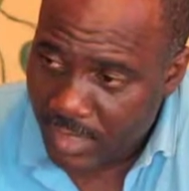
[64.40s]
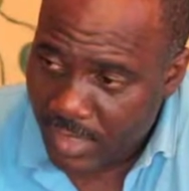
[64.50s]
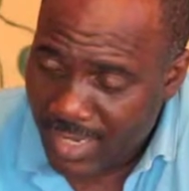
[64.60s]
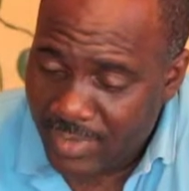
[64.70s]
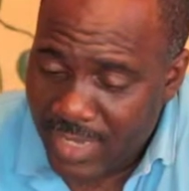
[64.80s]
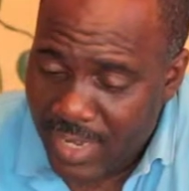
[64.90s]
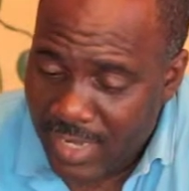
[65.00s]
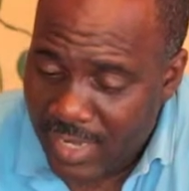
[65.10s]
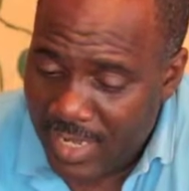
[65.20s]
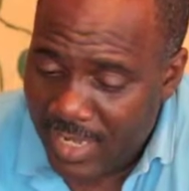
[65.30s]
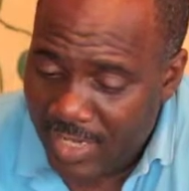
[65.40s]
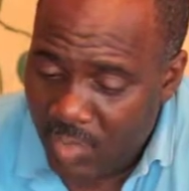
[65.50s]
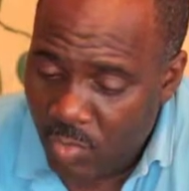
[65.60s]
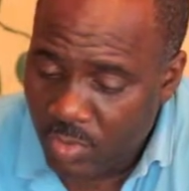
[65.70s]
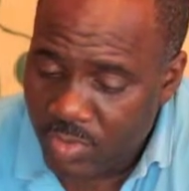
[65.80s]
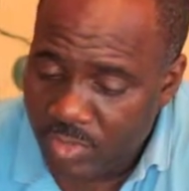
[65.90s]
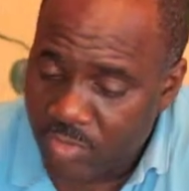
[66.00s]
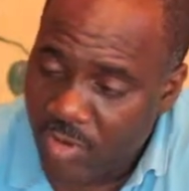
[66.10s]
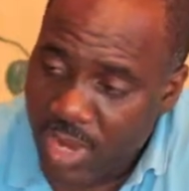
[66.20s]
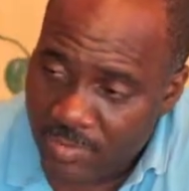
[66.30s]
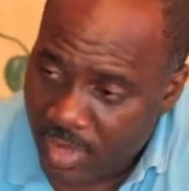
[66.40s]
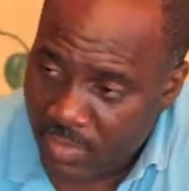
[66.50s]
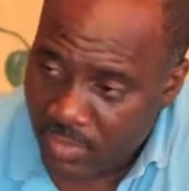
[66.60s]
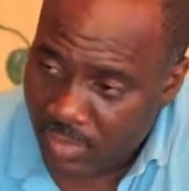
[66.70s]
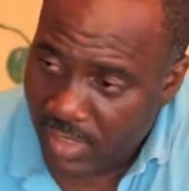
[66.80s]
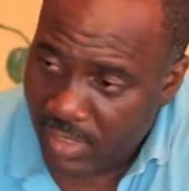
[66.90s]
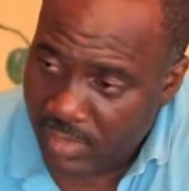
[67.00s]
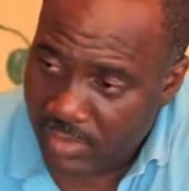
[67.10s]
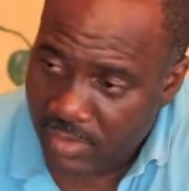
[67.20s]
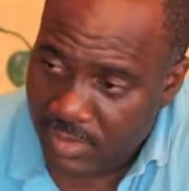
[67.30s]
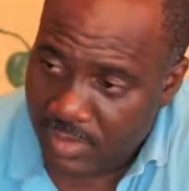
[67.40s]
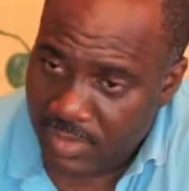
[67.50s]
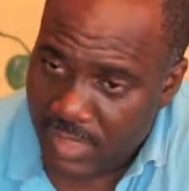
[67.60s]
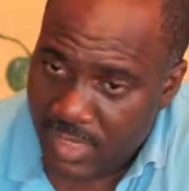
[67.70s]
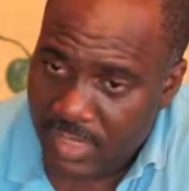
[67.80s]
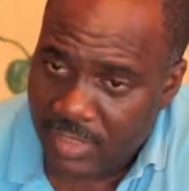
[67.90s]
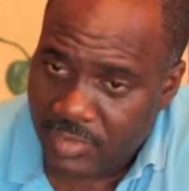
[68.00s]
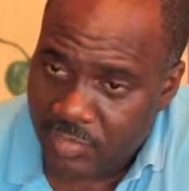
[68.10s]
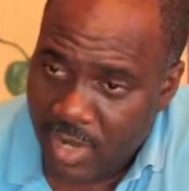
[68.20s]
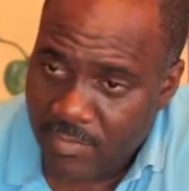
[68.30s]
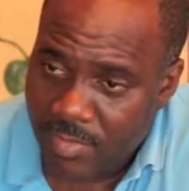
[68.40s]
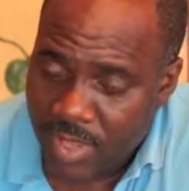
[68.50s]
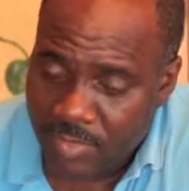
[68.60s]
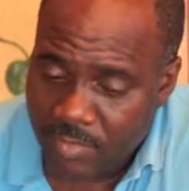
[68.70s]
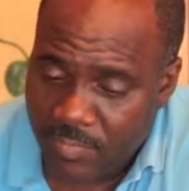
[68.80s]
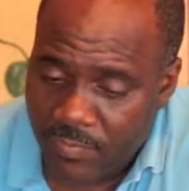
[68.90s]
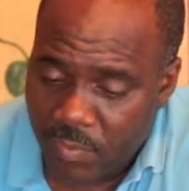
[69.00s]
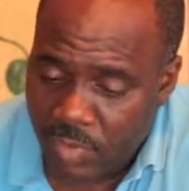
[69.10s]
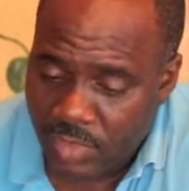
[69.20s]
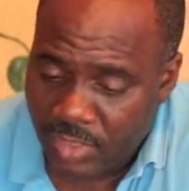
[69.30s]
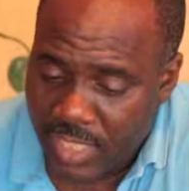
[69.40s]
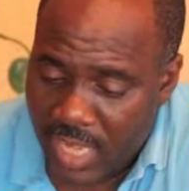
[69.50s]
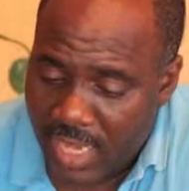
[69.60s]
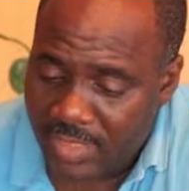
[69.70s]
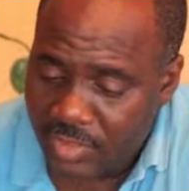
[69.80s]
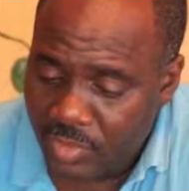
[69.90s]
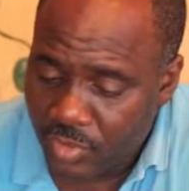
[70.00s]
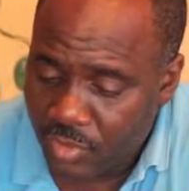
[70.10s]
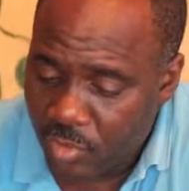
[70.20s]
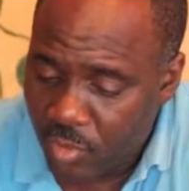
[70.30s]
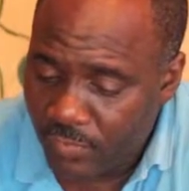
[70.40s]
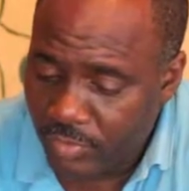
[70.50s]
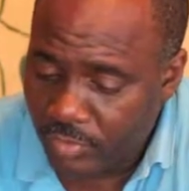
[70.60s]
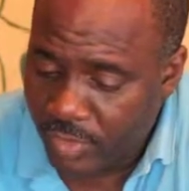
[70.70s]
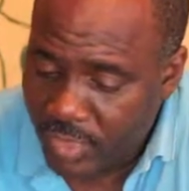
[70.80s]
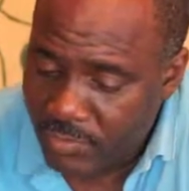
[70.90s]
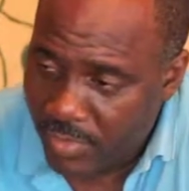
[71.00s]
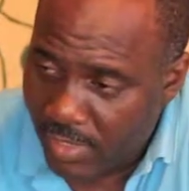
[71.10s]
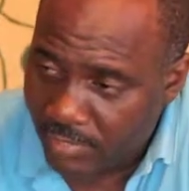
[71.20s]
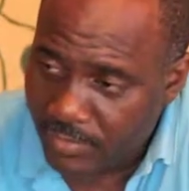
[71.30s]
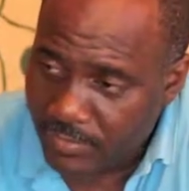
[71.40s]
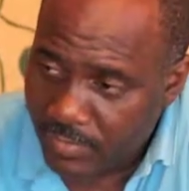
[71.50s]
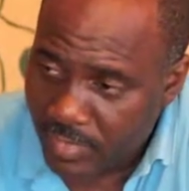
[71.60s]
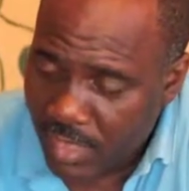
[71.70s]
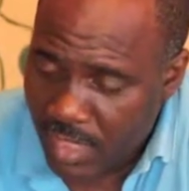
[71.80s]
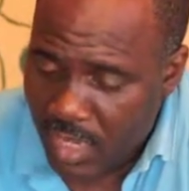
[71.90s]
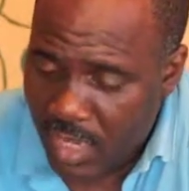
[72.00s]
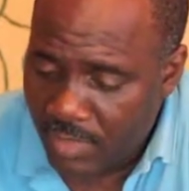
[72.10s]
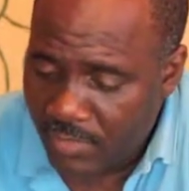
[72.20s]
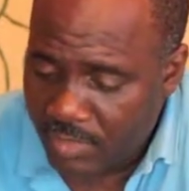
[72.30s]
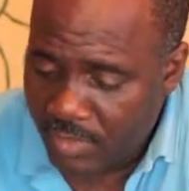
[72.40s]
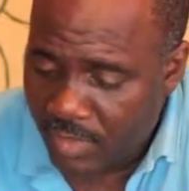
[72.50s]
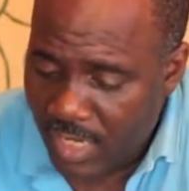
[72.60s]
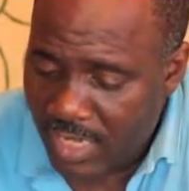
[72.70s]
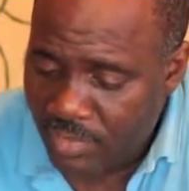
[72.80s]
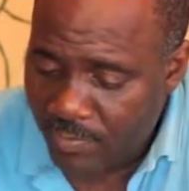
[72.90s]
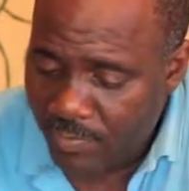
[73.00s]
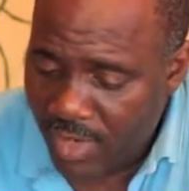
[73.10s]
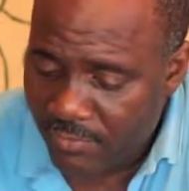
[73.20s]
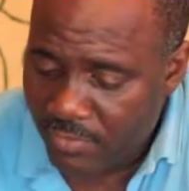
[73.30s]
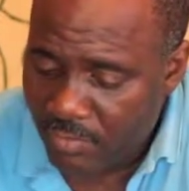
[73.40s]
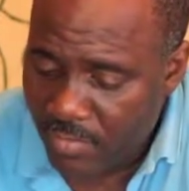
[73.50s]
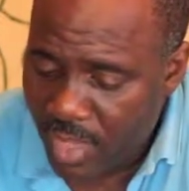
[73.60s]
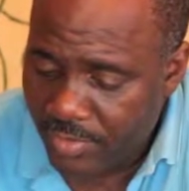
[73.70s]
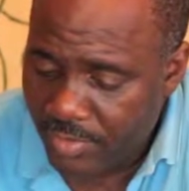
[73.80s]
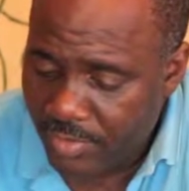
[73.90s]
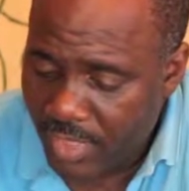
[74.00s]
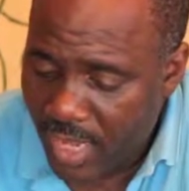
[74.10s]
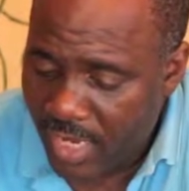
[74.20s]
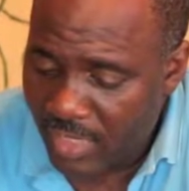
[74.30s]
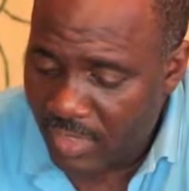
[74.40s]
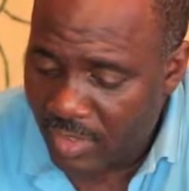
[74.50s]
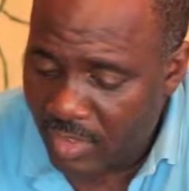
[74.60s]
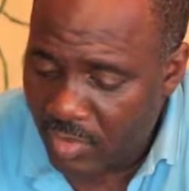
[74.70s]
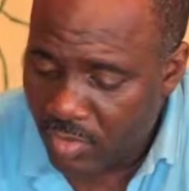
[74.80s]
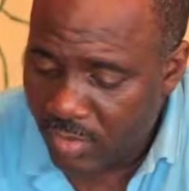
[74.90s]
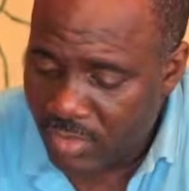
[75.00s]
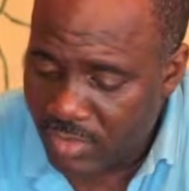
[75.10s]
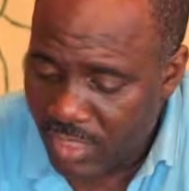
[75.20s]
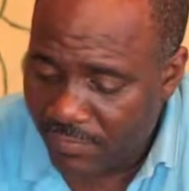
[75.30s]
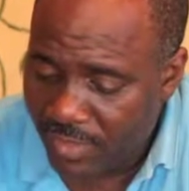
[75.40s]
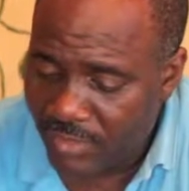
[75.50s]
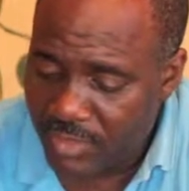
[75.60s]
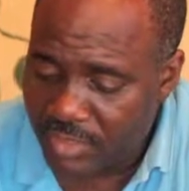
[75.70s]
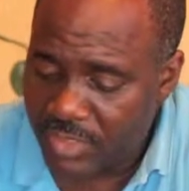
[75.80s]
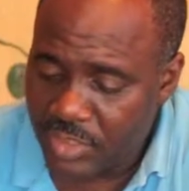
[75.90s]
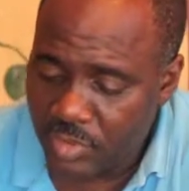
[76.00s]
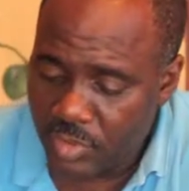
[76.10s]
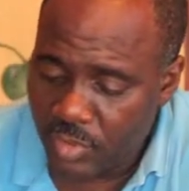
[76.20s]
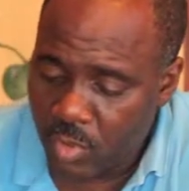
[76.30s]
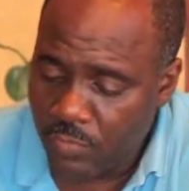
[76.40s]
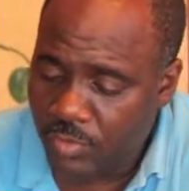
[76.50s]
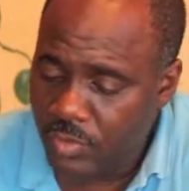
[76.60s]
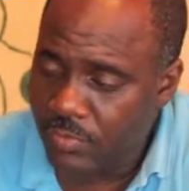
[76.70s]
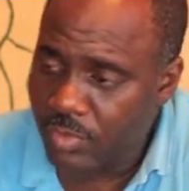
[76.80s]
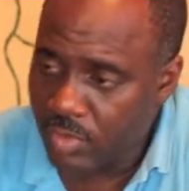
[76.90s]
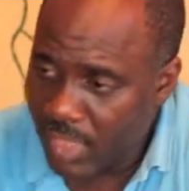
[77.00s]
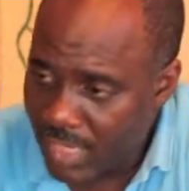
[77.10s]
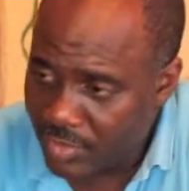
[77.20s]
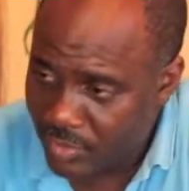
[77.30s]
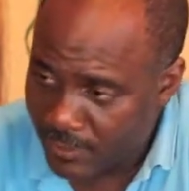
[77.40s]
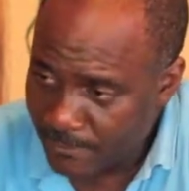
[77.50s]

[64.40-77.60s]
And that land was his grandmother's land. And his grandmother, before she died, she turned it over to his mother. And Mr. Elisha Beckford's mother died in the early 70s, and she turned it over to Mr. Elisha.